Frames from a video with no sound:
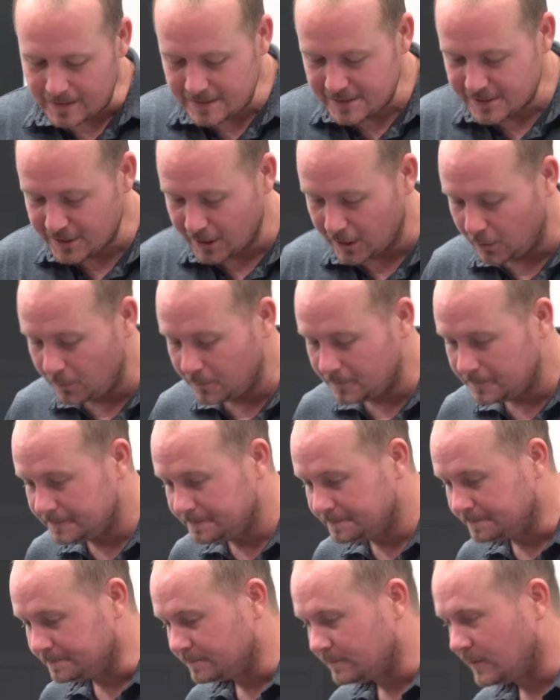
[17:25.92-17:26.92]
So
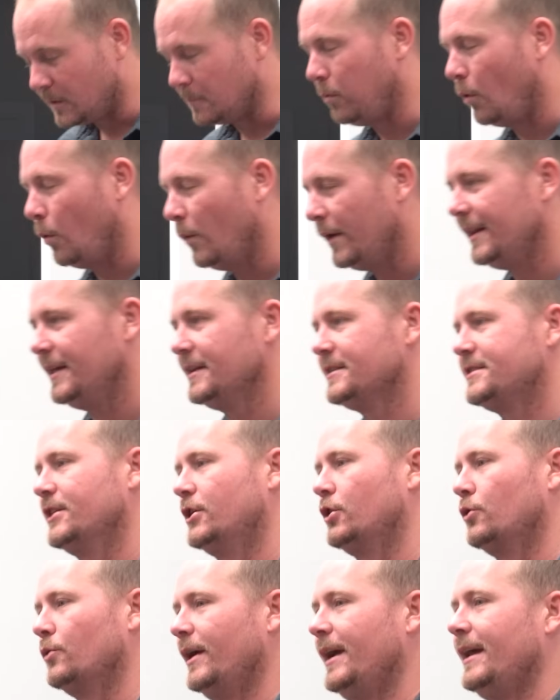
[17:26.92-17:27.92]
the point is
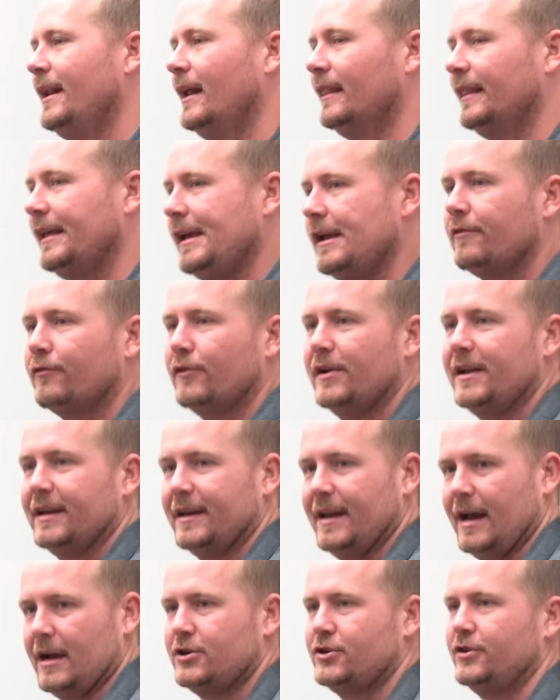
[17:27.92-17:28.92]
to create a leak-free
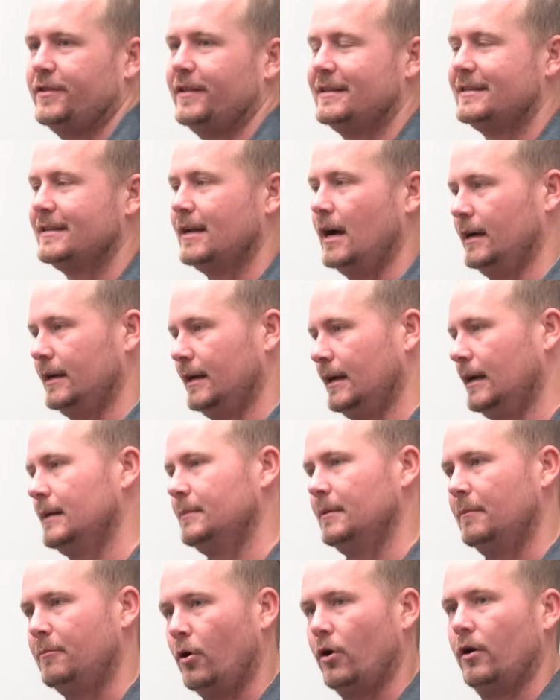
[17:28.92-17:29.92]
connection that's not going to
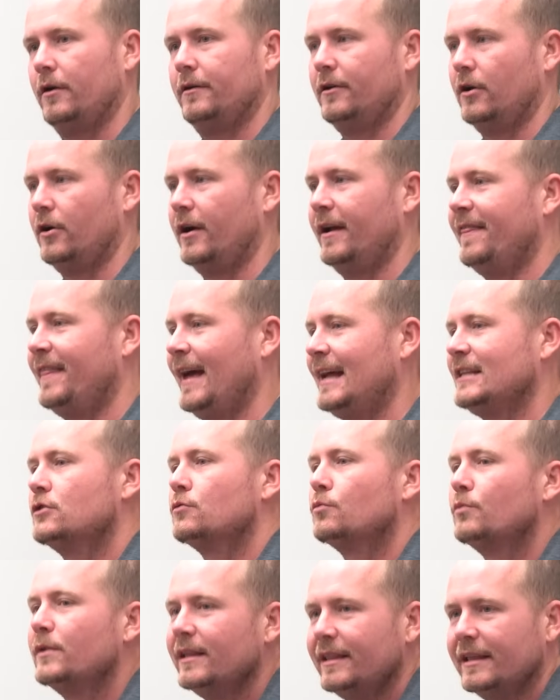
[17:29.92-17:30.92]
come apart. All right,
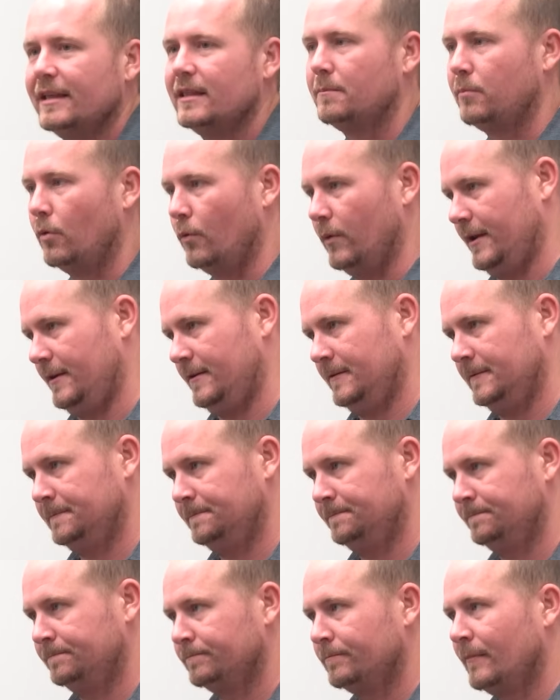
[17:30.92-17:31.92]
that's really the point.
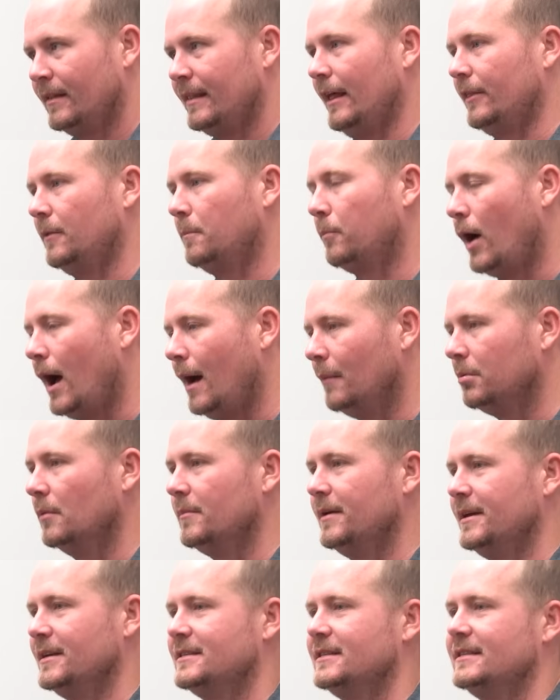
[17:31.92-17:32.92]
Now the
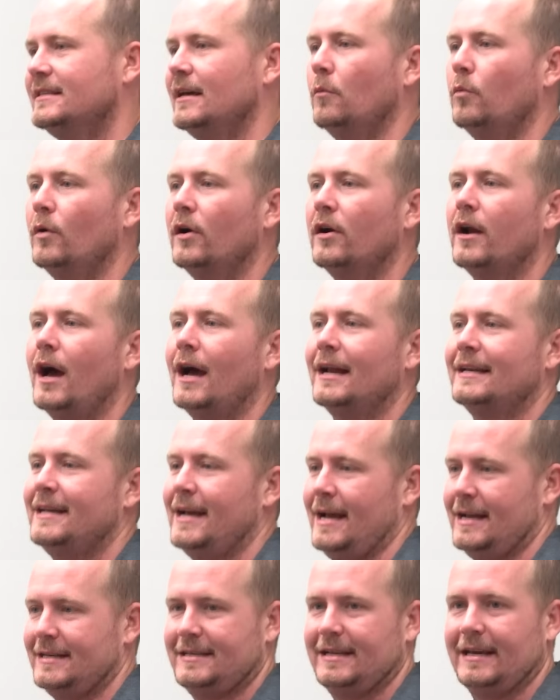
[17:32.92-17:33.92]
problem is, is that we're not
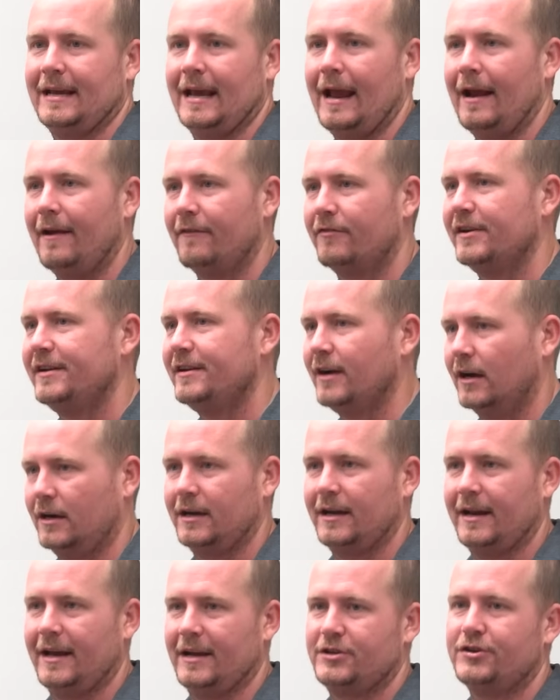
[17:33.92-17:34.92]
testing every
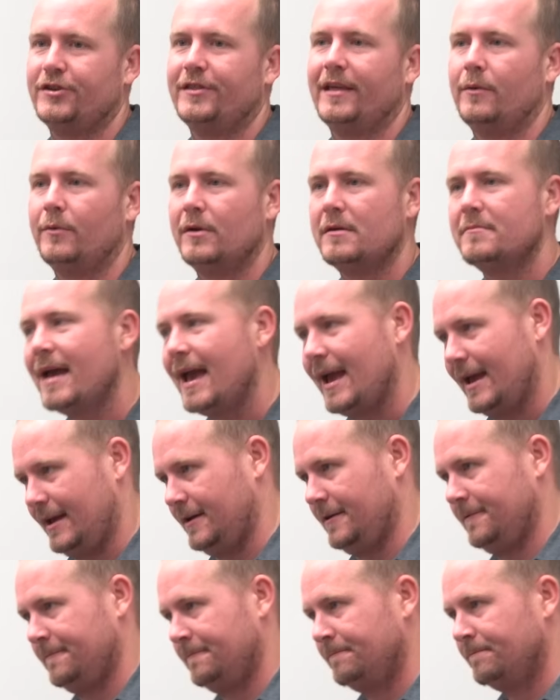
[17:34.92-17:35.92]
duct connection that we
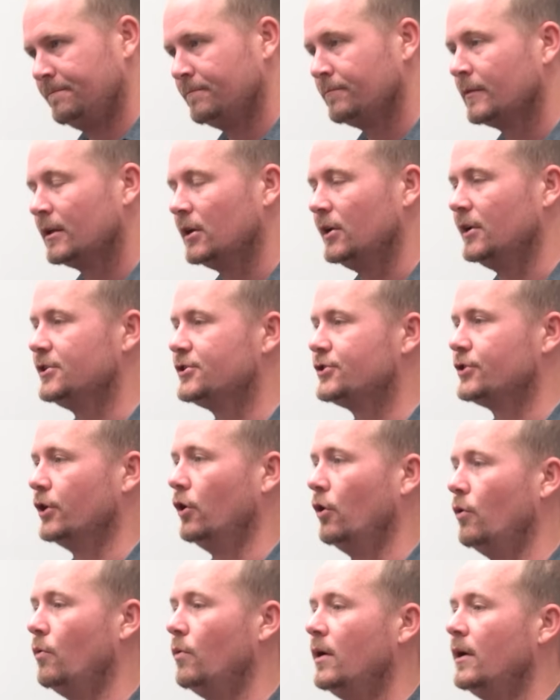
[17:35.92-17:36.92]
make, and
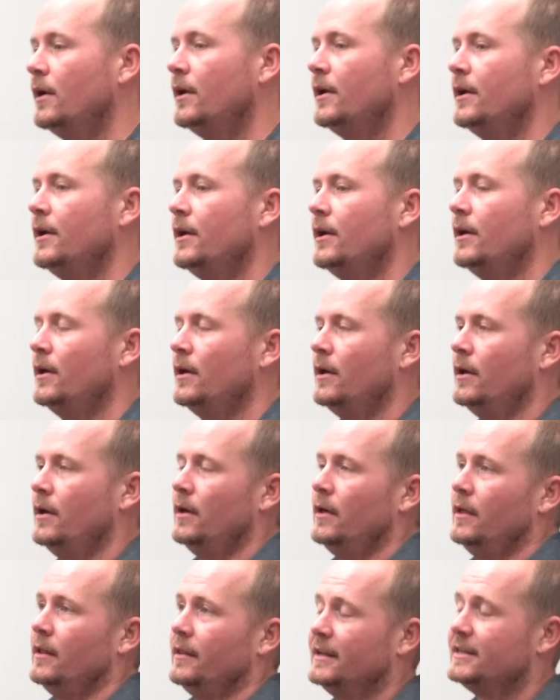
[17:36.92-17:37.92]
so
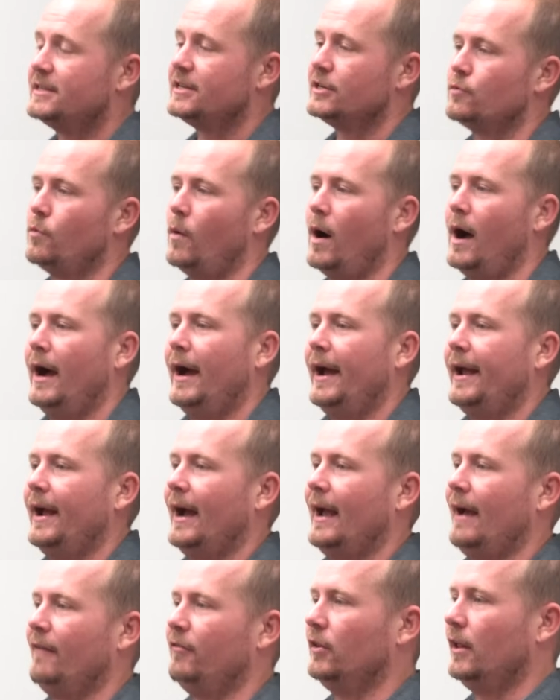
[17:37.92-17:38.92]
this is why
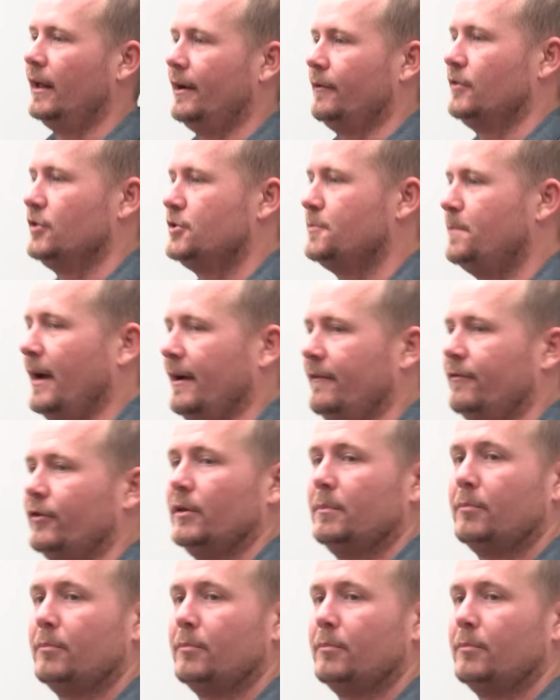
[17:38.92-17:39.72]
I have a lot of respect for